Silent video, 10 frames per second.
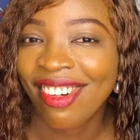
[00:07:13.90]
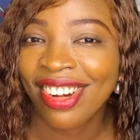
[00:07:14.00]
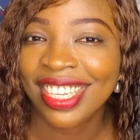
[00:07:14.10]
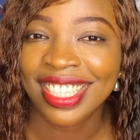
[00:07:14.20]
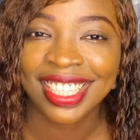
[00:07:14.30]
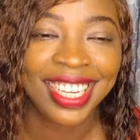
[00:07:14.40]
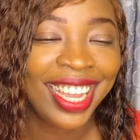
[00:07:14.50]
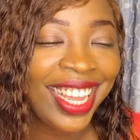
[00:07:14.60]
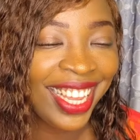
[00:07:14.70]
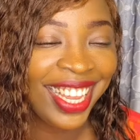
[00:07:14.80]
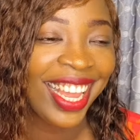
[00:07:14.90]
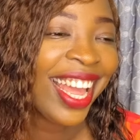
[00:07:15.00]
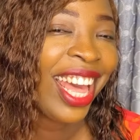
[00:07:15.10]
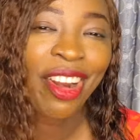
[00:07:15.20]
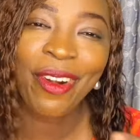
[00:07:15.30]
Crazy.
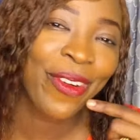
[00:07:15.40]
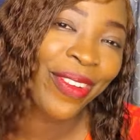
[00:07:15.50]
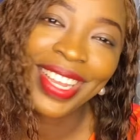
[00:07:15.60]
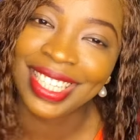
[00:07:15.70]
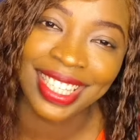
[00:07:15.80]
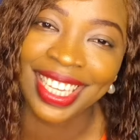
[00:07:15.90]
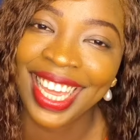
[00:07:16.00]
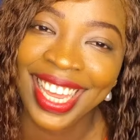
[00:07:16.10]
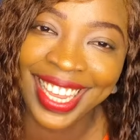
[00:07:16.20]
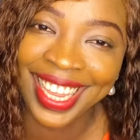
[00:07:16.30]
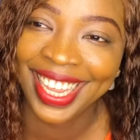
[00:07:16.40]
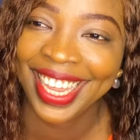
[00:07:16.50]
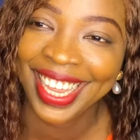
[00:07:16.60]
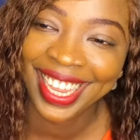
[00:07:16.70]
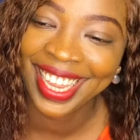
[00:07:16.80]
Crazy.
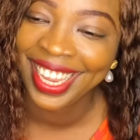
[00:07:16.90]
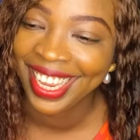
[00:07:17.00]
So I